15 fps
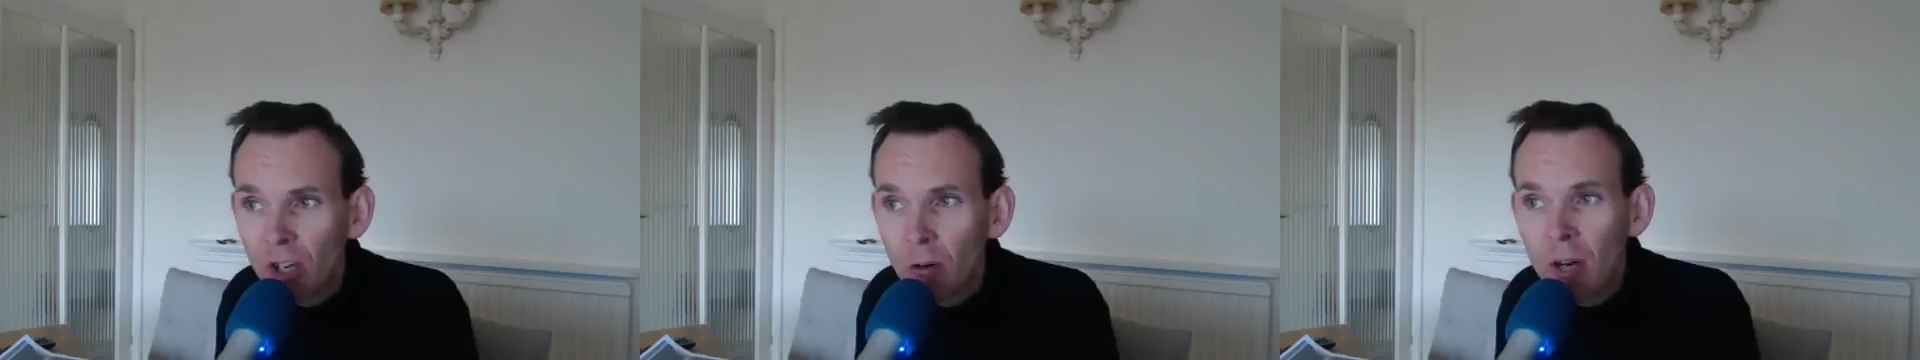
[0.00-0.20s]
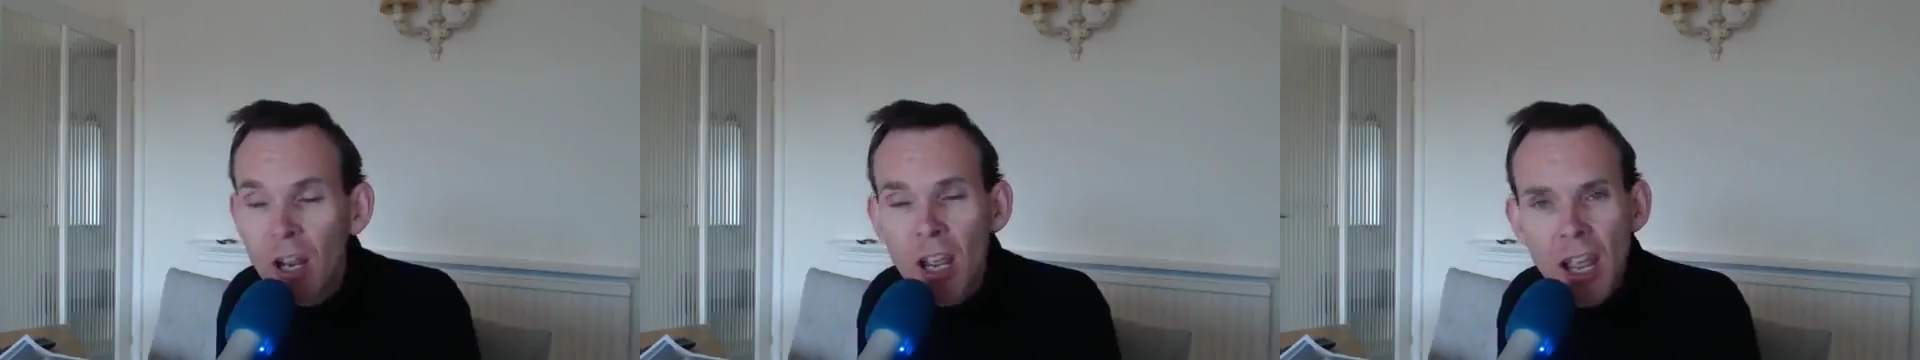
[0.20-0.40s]

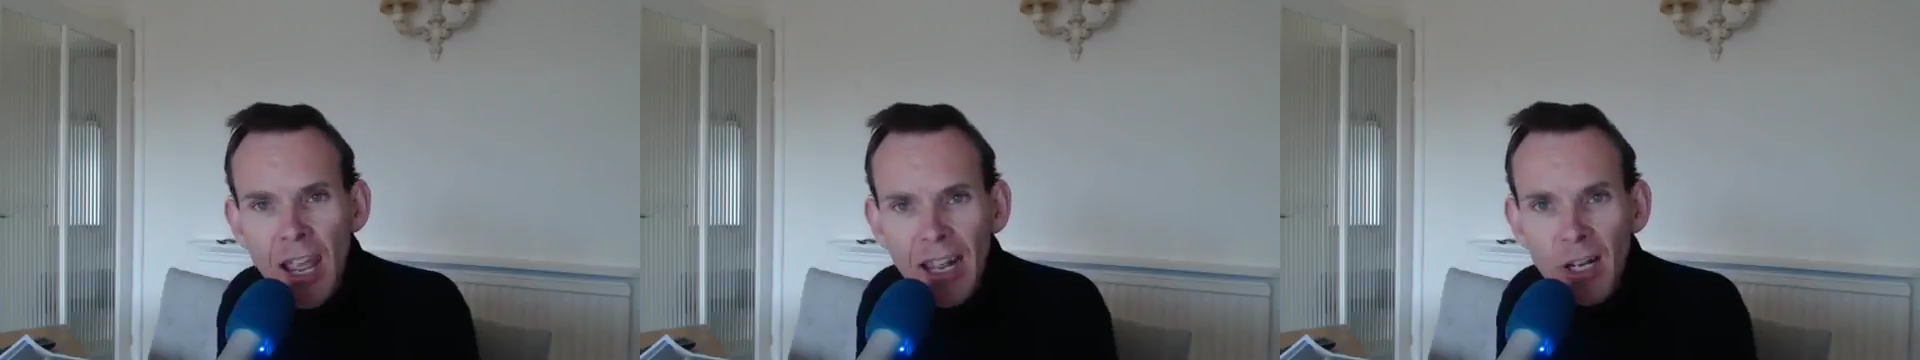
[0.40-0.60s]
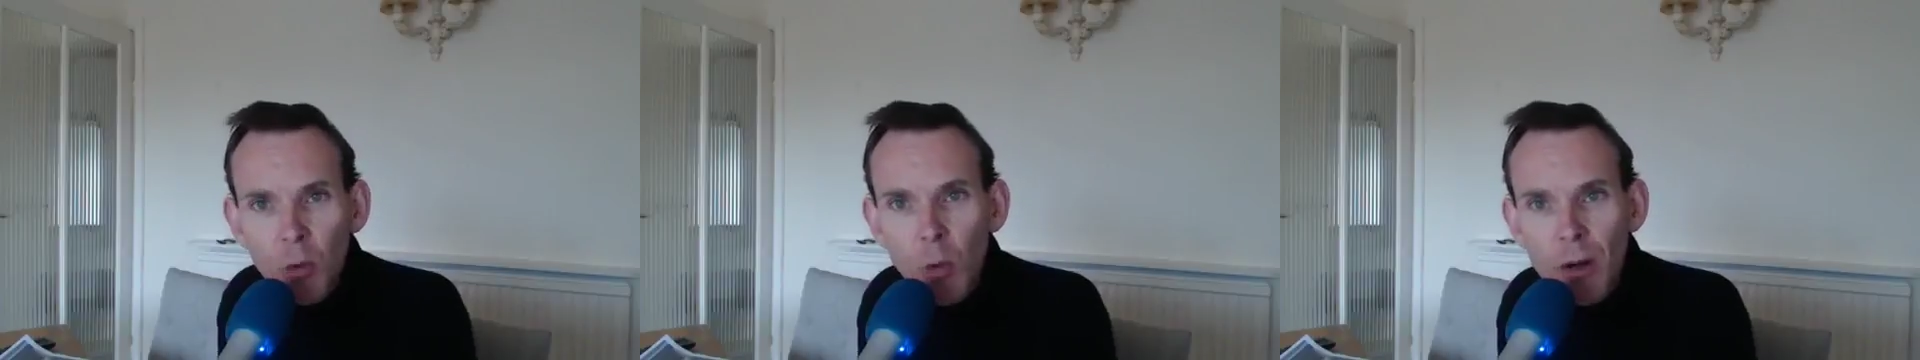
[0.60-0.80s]
but
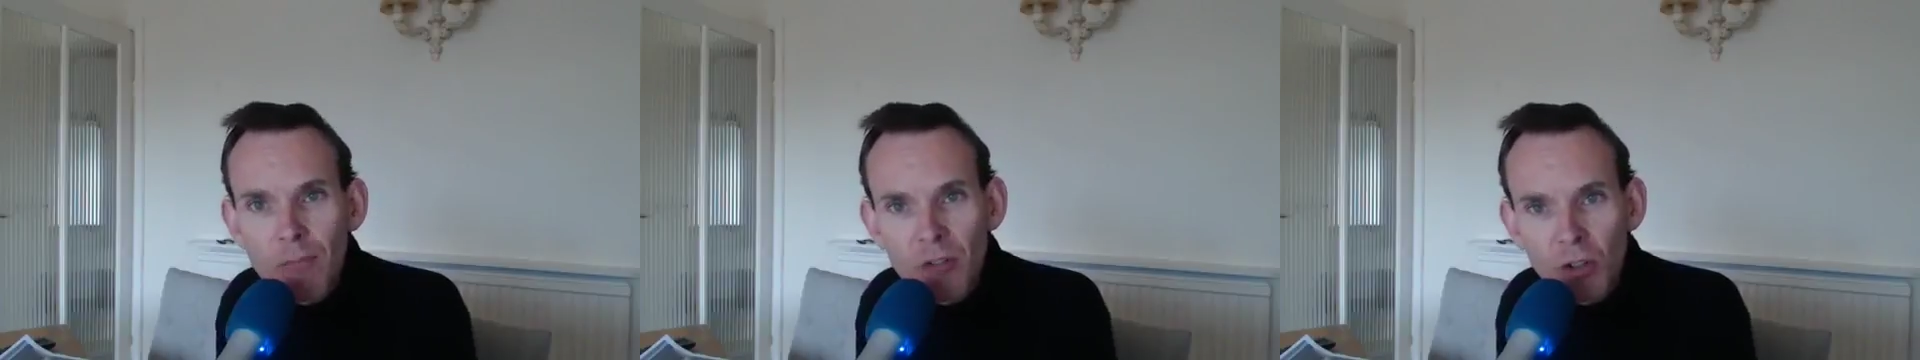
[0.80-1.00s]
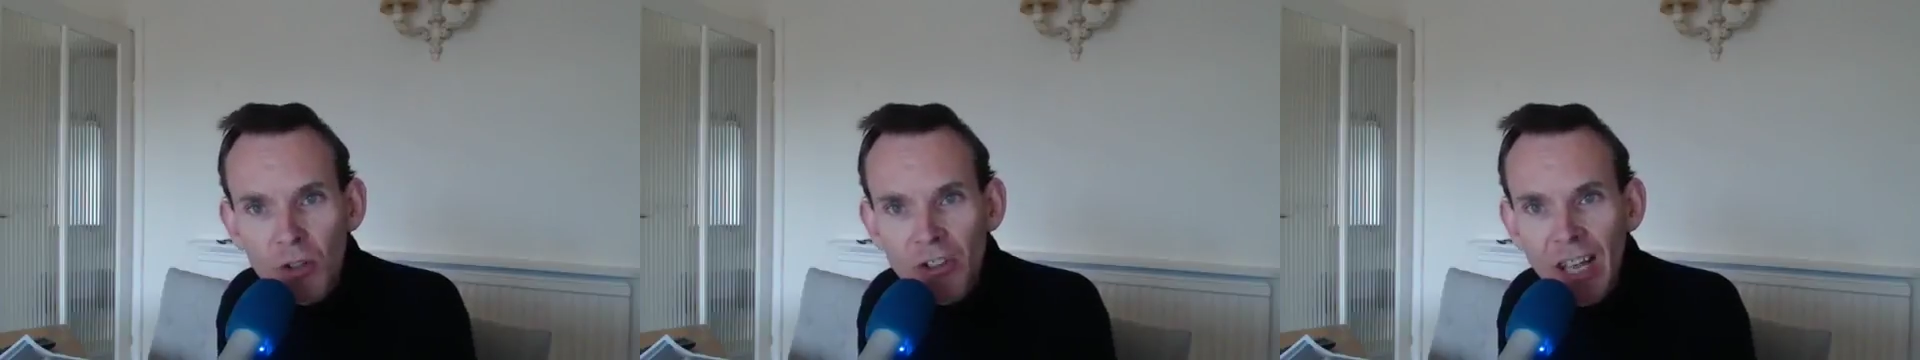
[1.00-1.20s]
also
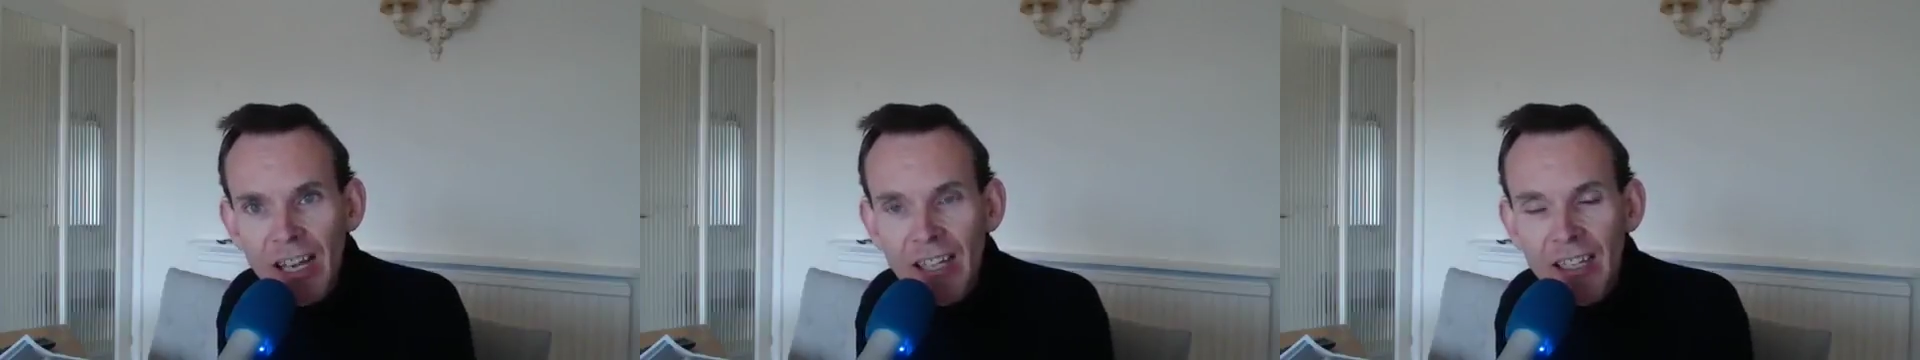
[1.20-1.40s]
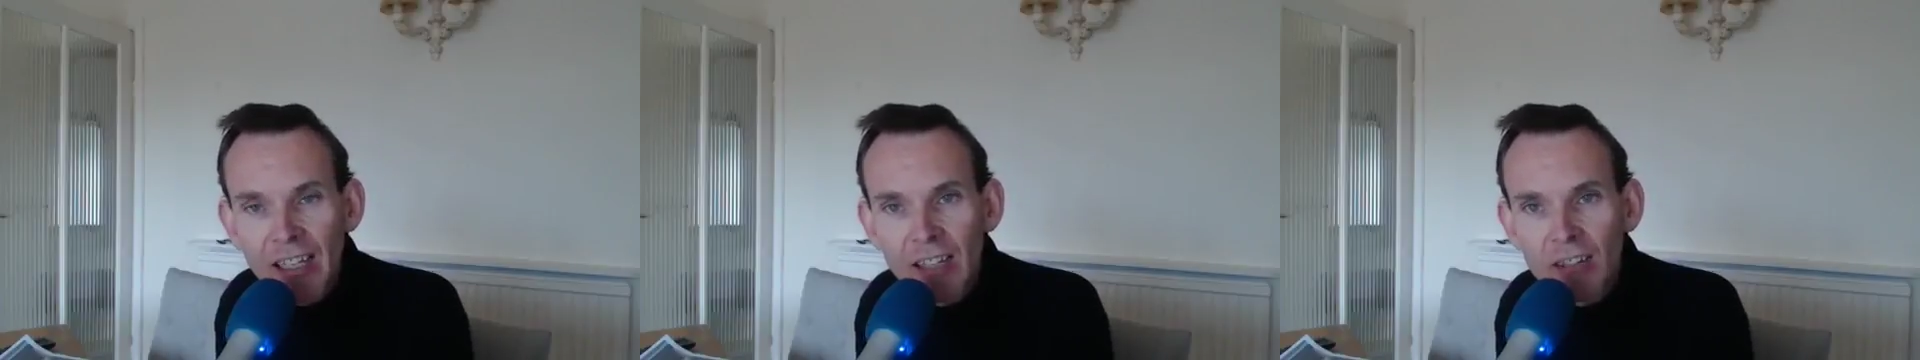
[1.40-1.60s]

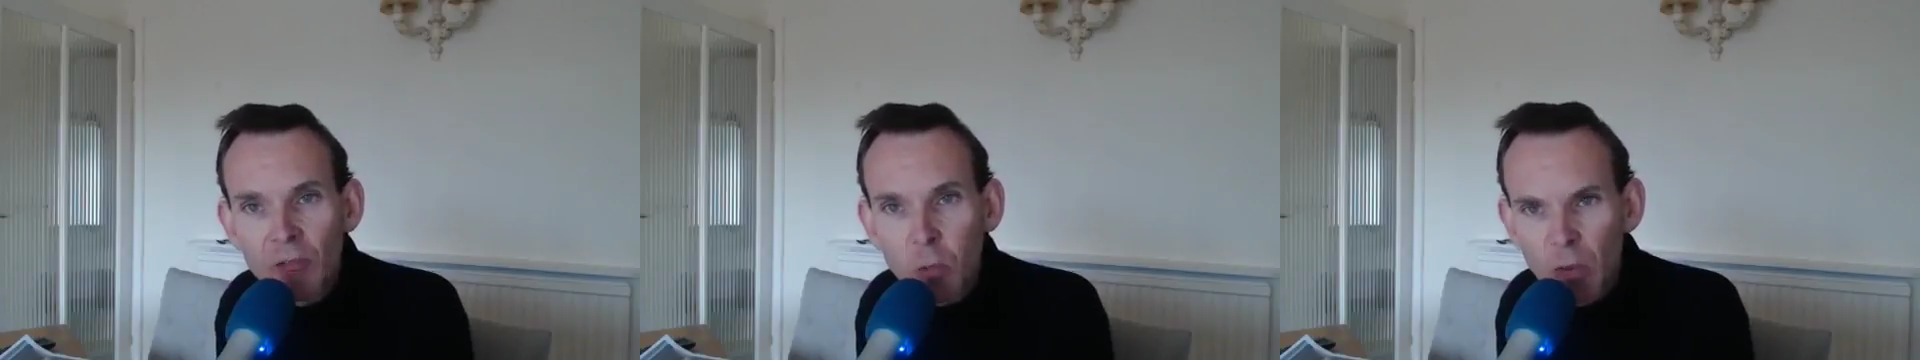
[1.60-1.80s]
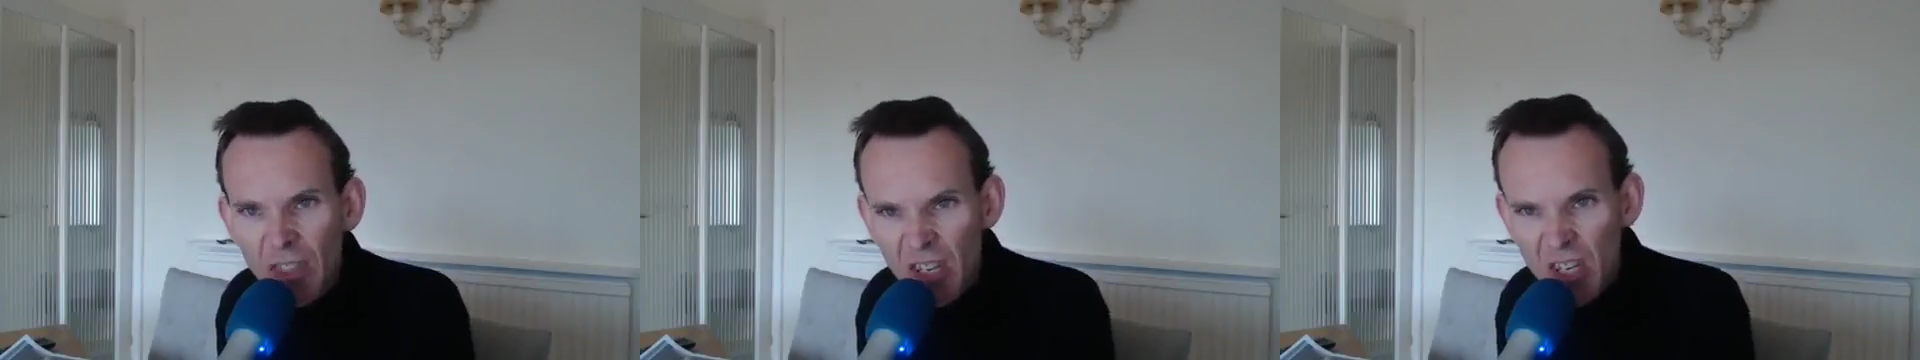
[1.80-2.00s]
equips your
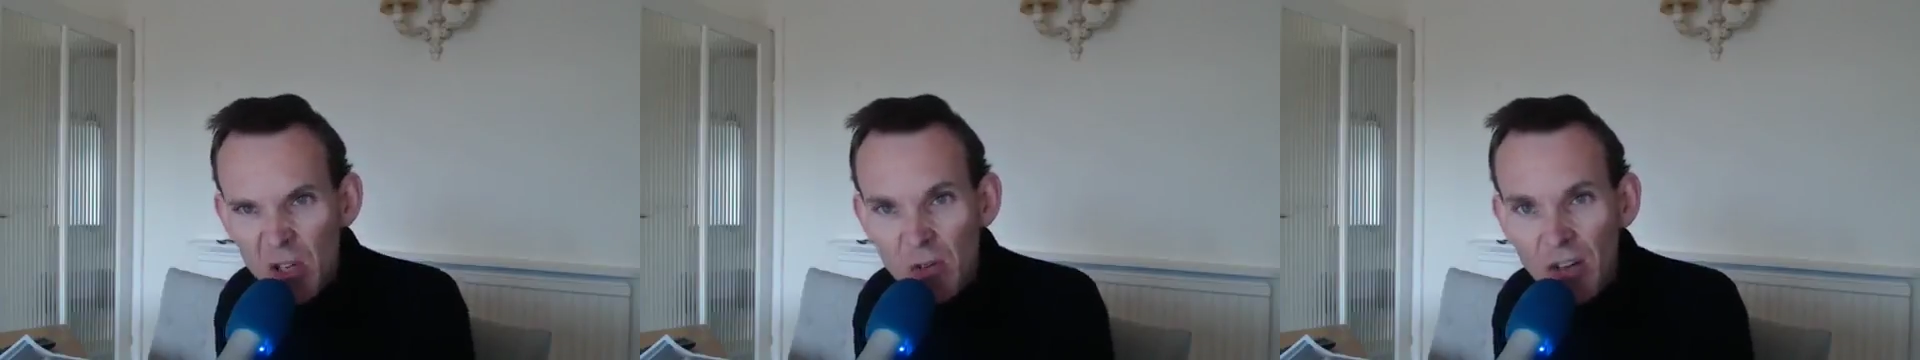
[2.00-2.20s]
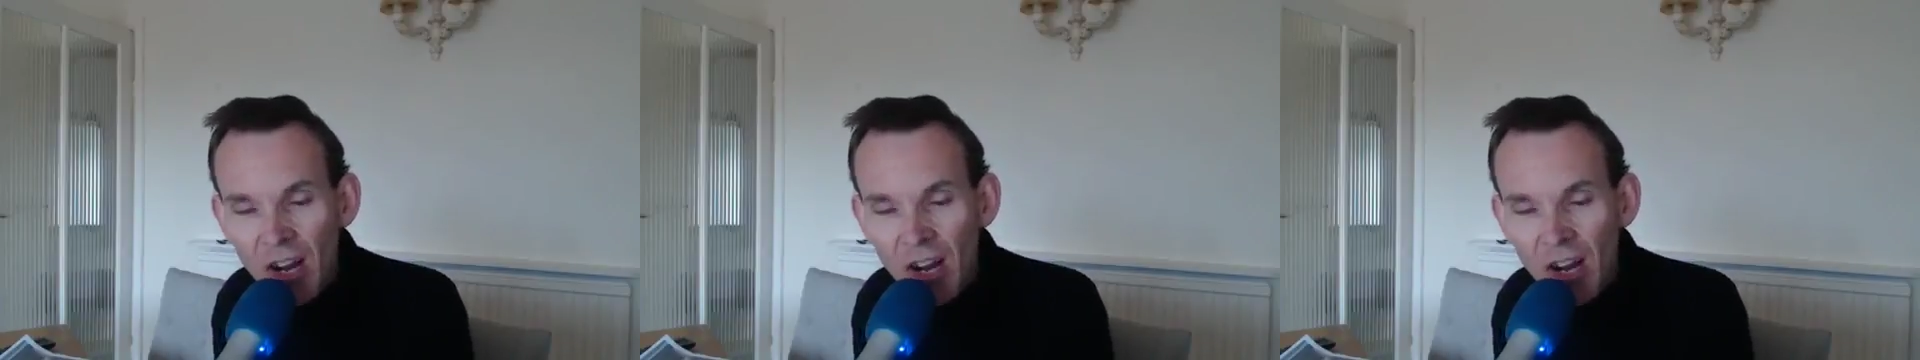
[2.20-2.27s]
delegates